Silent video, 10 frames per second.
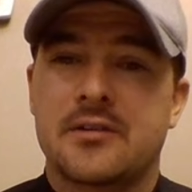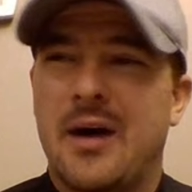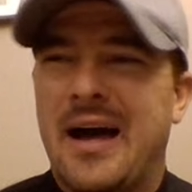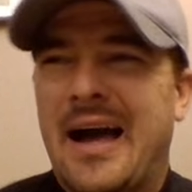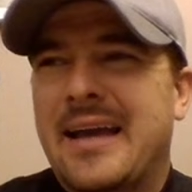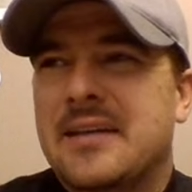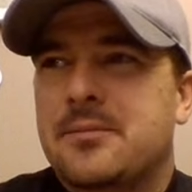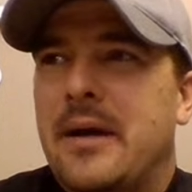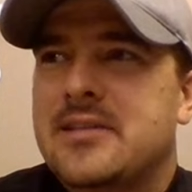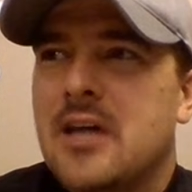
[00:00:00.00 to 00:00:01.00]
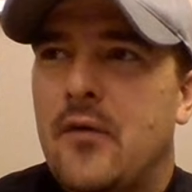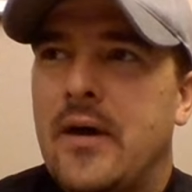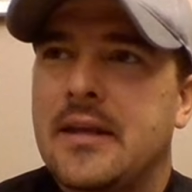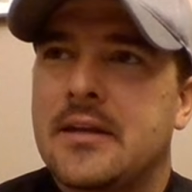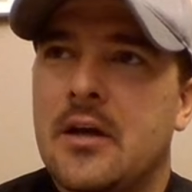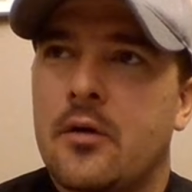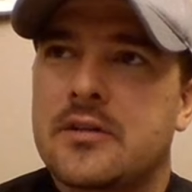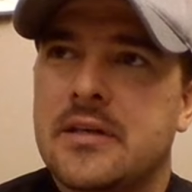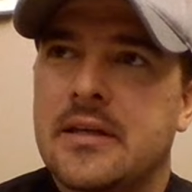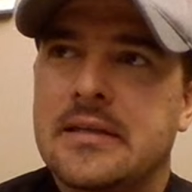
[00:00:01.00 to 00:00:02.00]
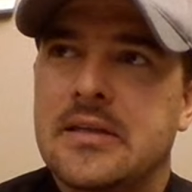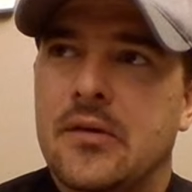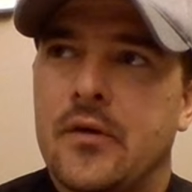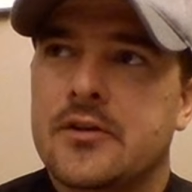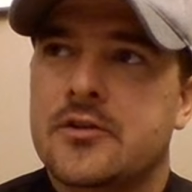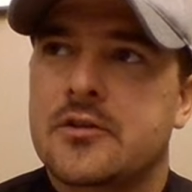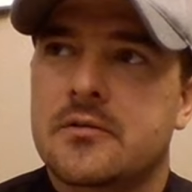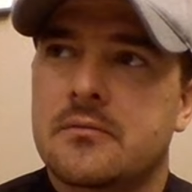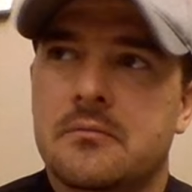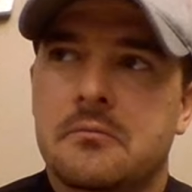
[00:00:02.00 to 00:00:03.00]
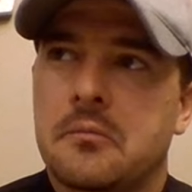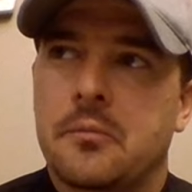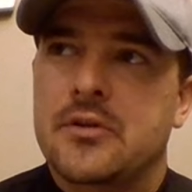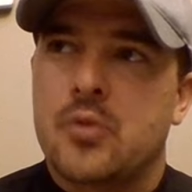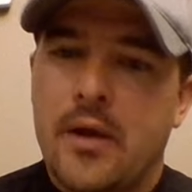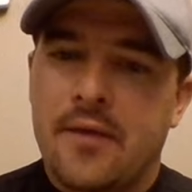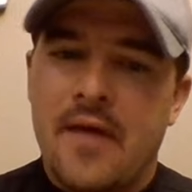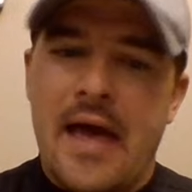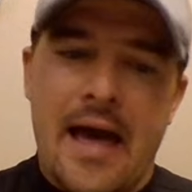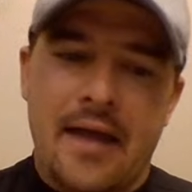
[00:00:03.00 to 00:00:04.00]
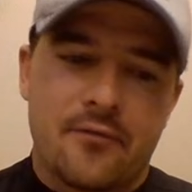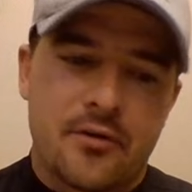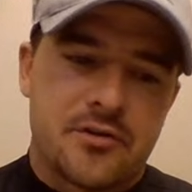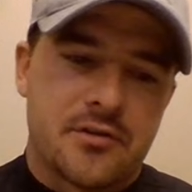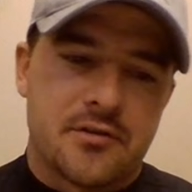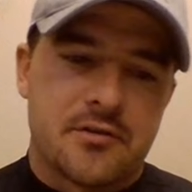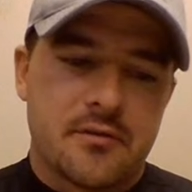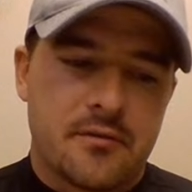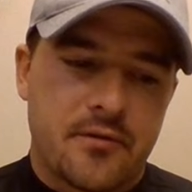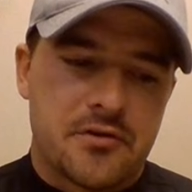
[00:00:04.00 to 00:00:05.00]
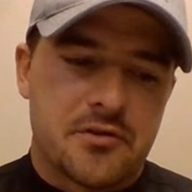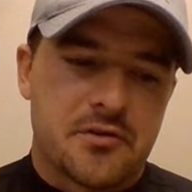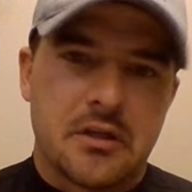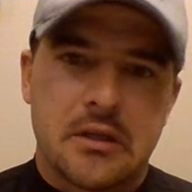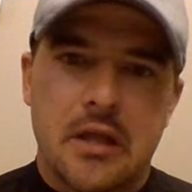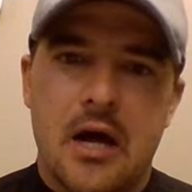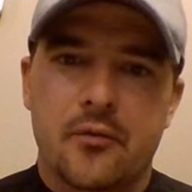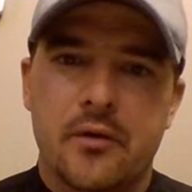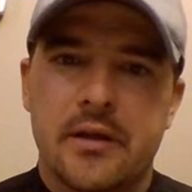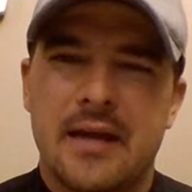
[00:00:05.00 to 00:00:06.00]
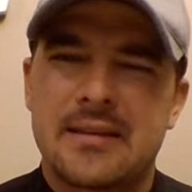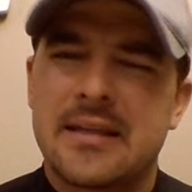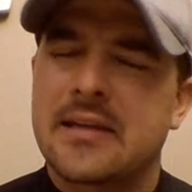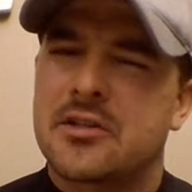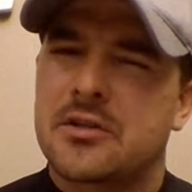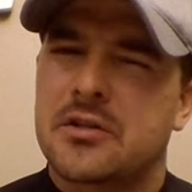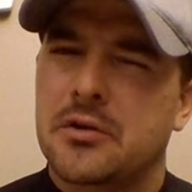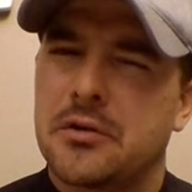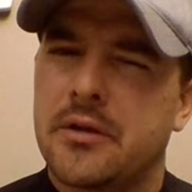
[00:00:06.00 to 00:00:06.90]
So I guess myself, I didn't notice any difference between that versus the Glock. Really, I think it's just a